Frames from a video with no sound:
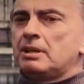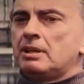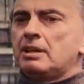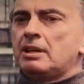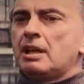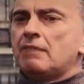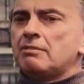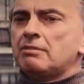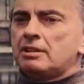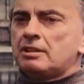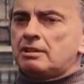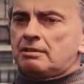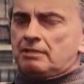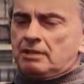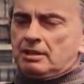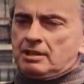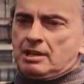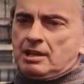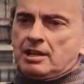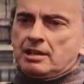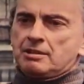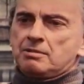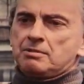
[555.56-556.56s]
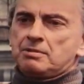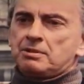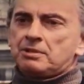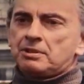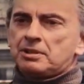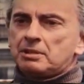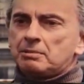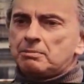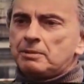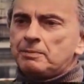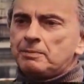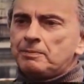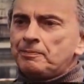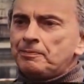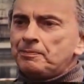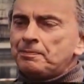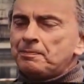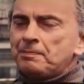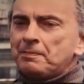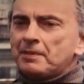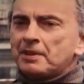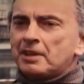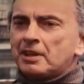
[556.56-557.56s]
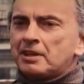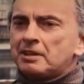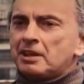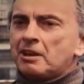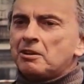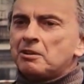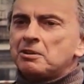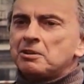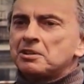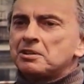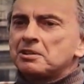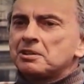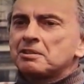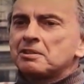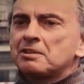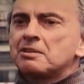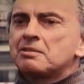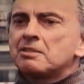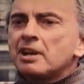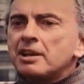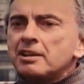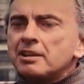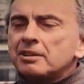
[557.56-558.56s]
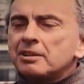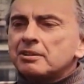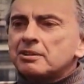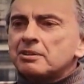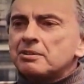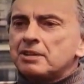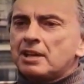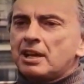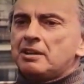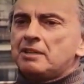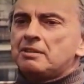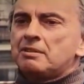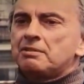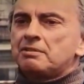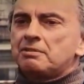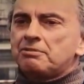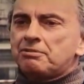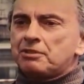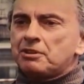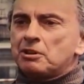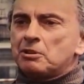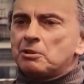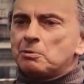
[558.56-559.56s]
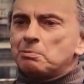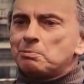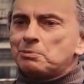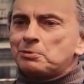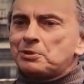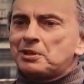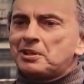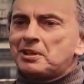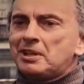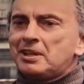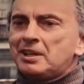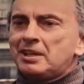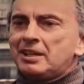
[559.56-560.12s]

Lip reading: beloved of the Cahiers du Cinema, and now he is a great creator of the films,